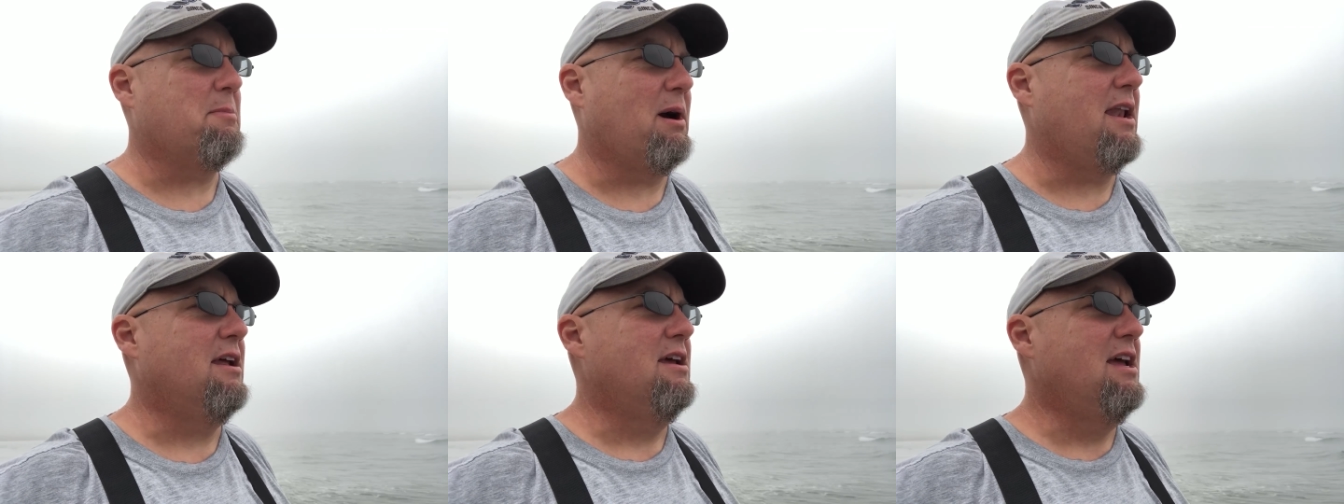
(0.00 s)

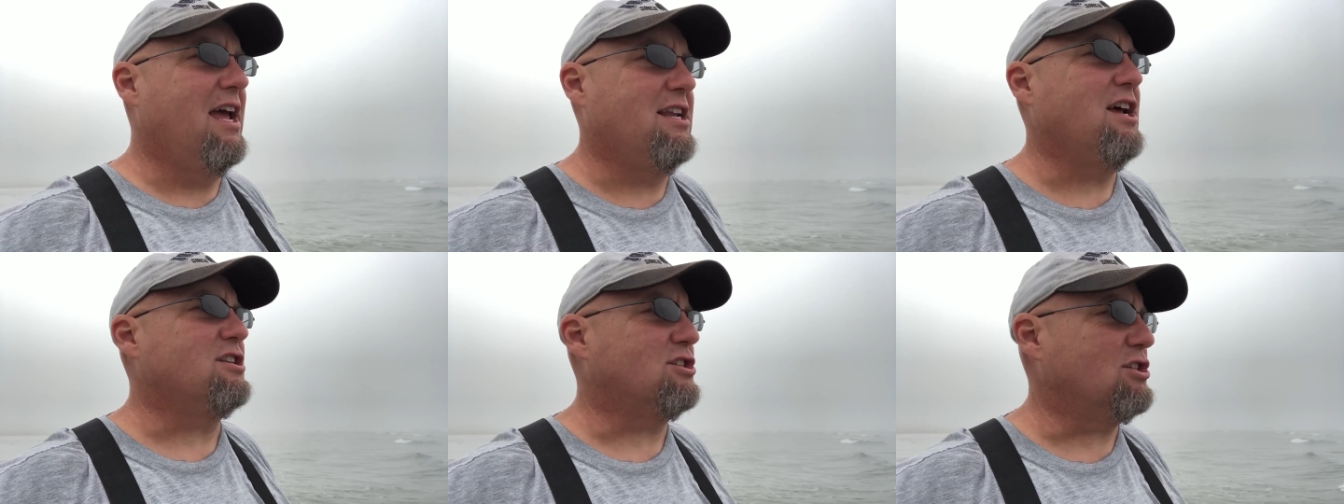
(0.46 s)
but
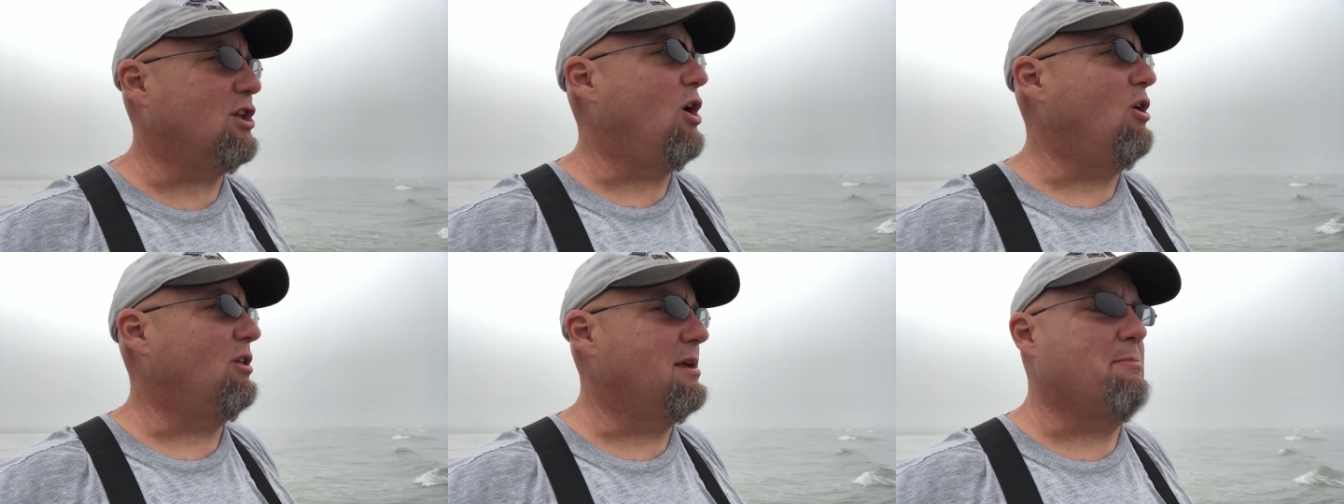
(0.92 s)
it does
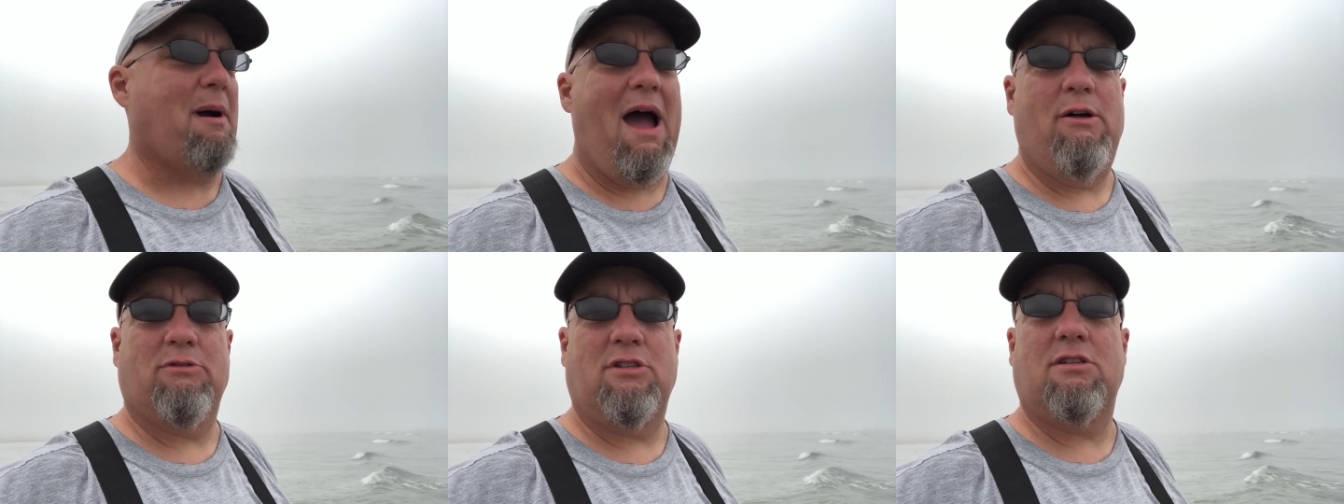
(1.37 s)
slowly
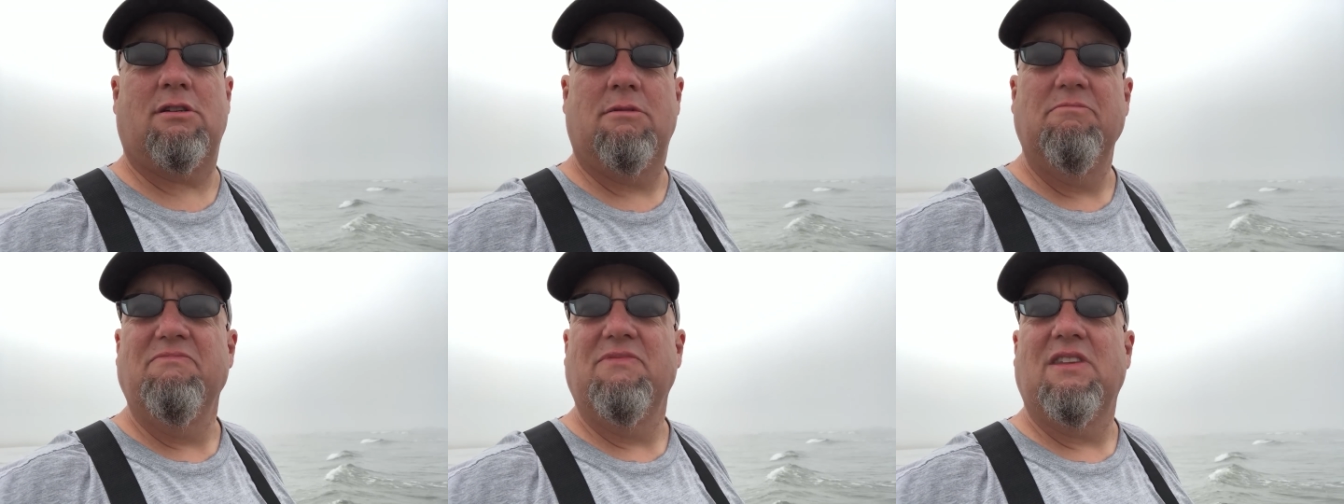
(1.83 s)
bounce
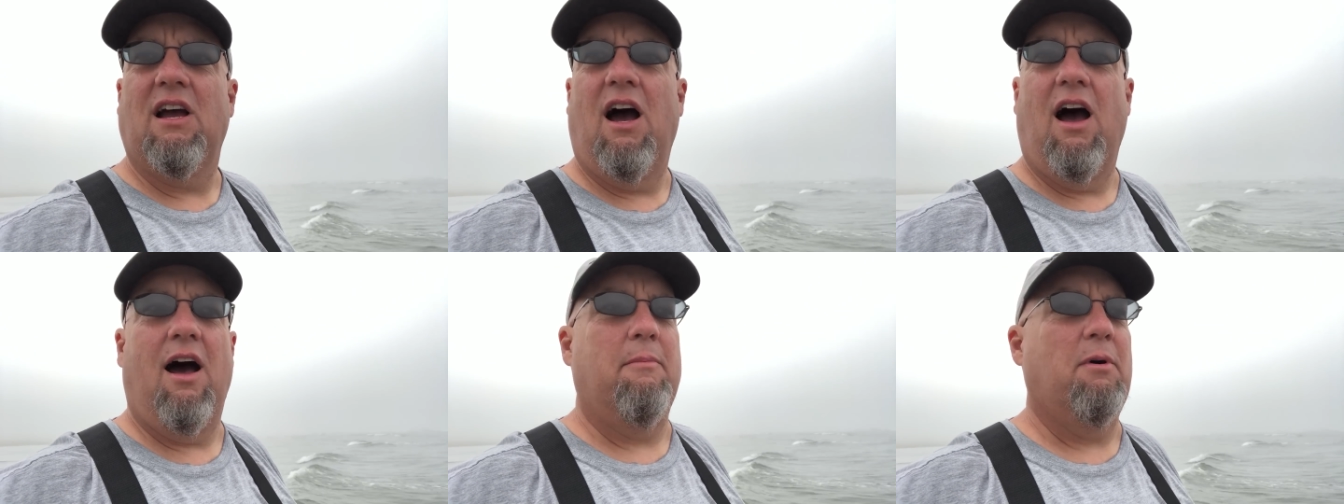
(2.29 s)

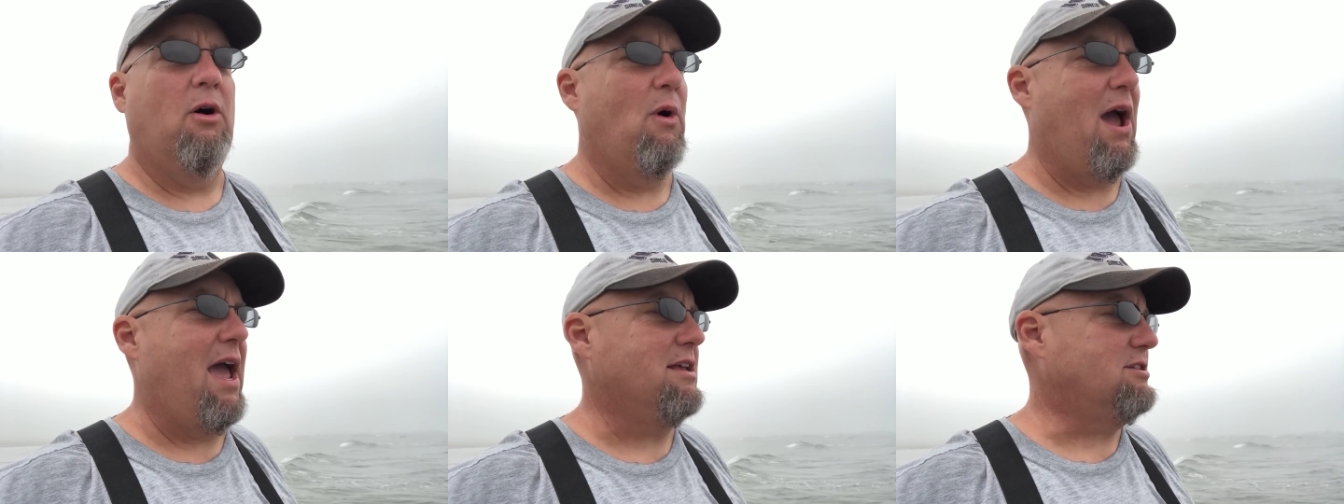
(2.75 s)

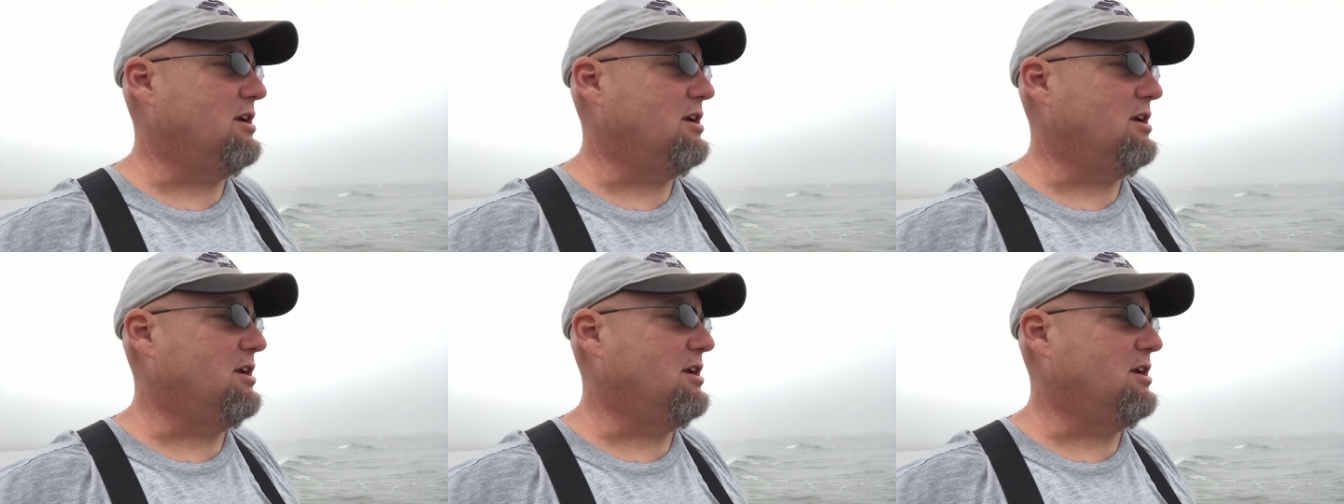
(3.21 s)
away.